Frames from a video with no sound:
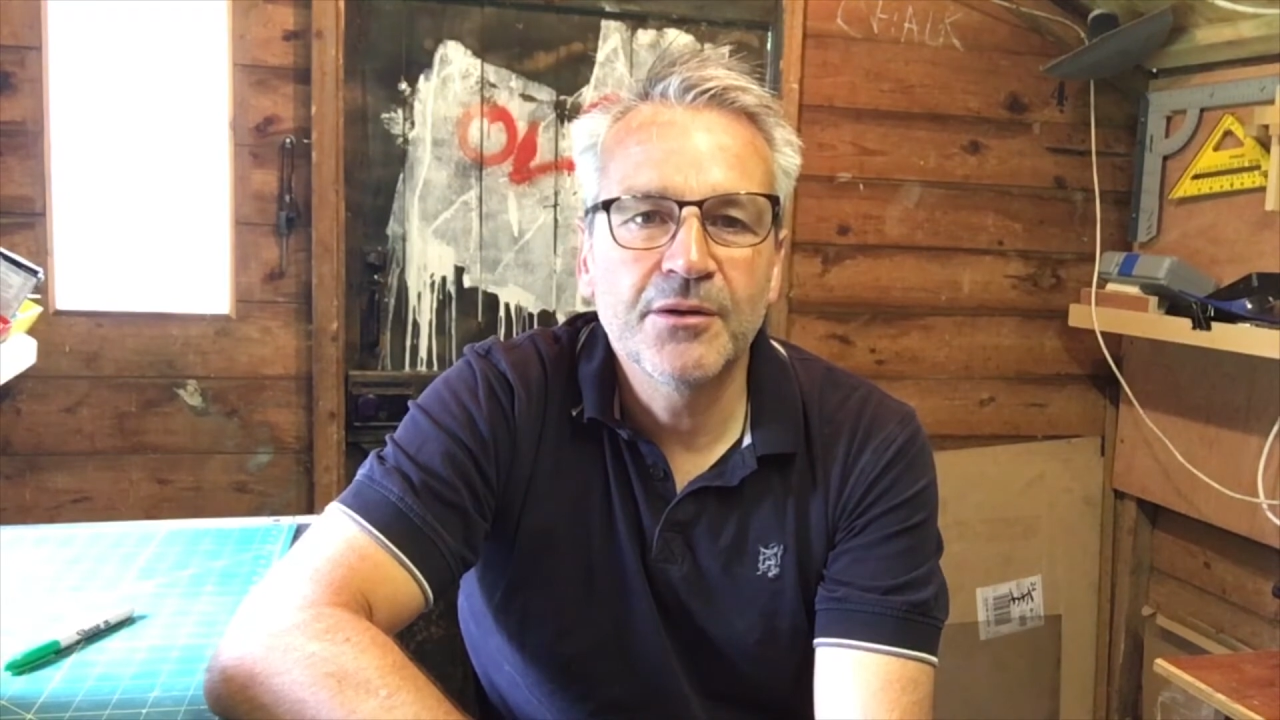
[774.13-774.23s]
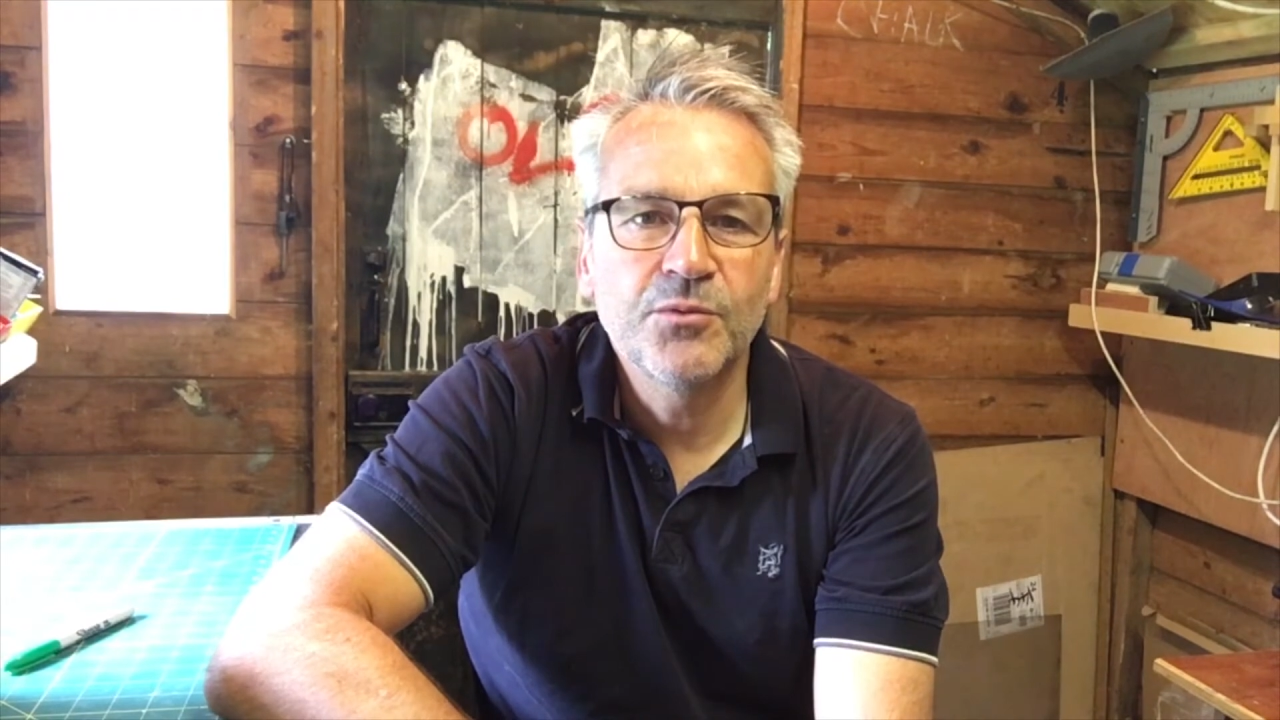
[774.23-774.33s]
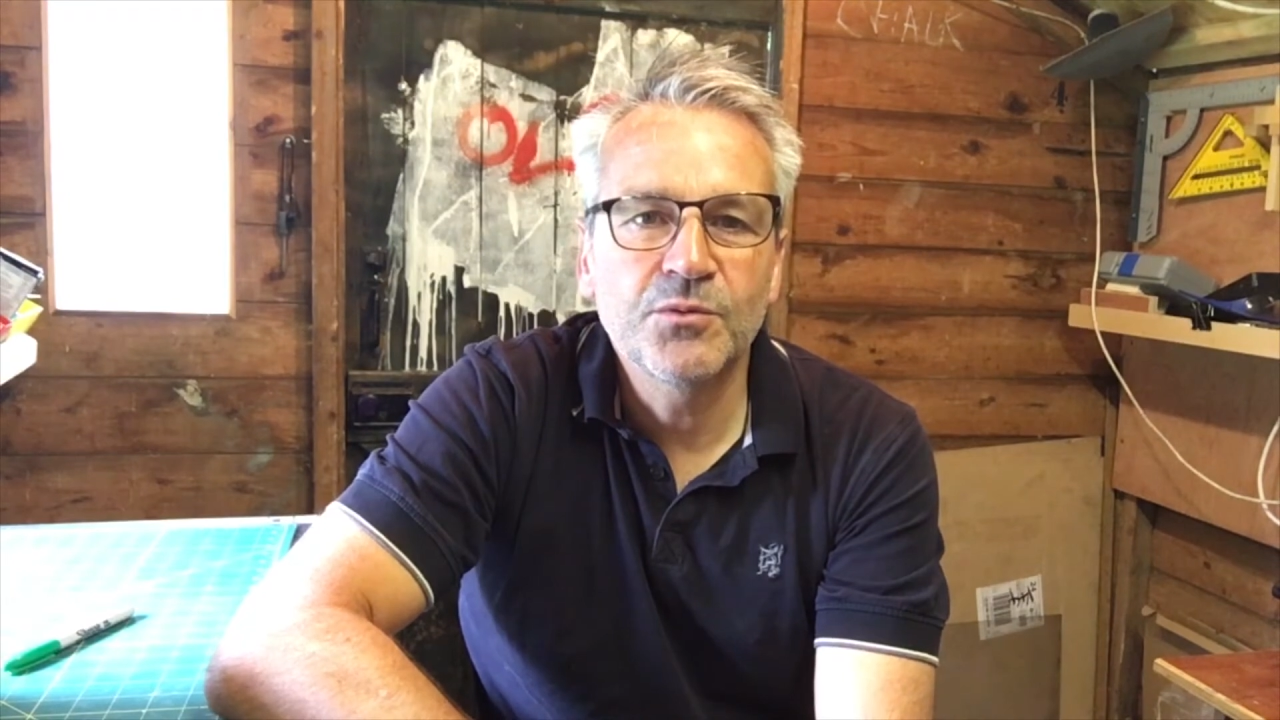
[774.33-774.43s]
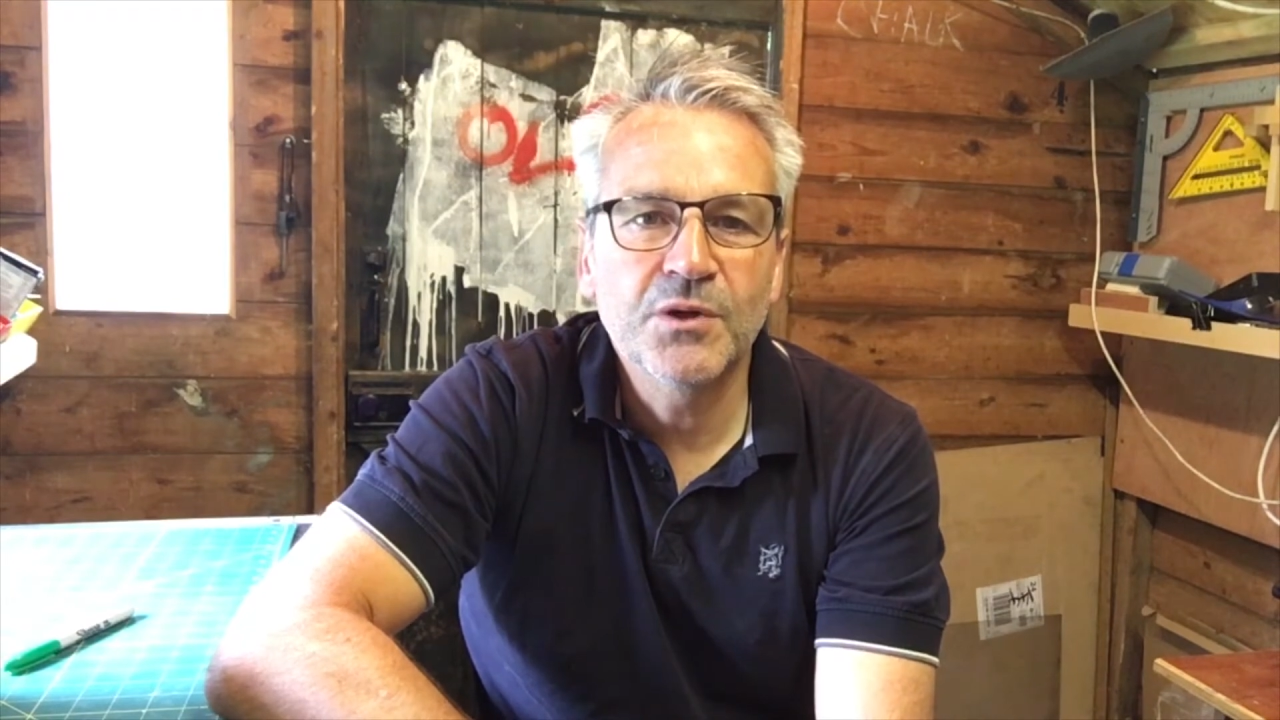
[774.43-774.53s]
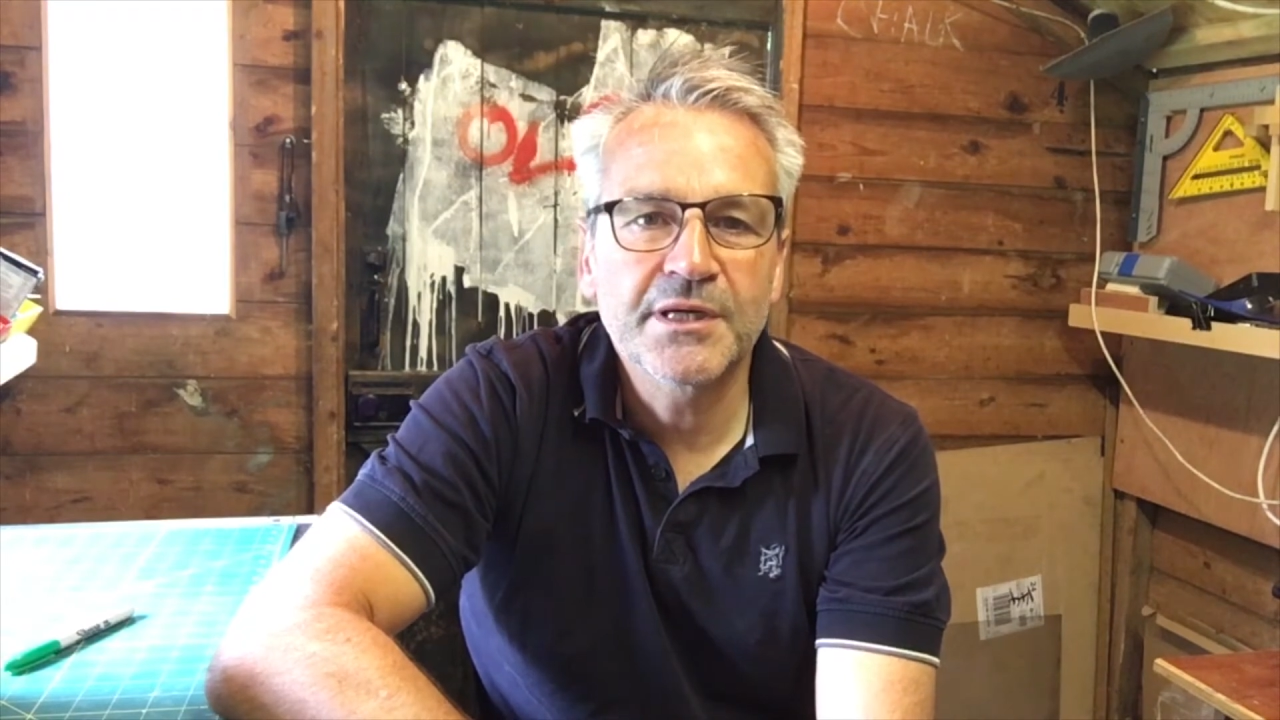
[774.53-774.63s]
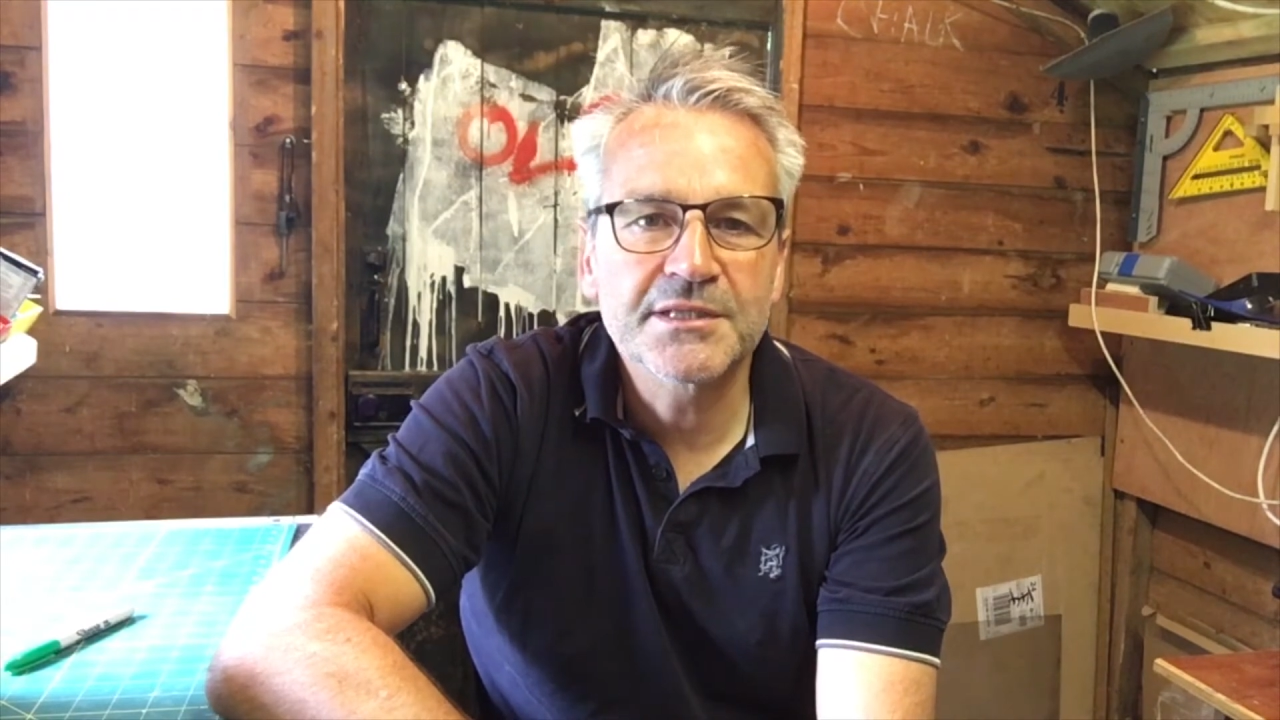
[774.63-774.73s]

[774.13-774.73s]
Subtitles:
woodworking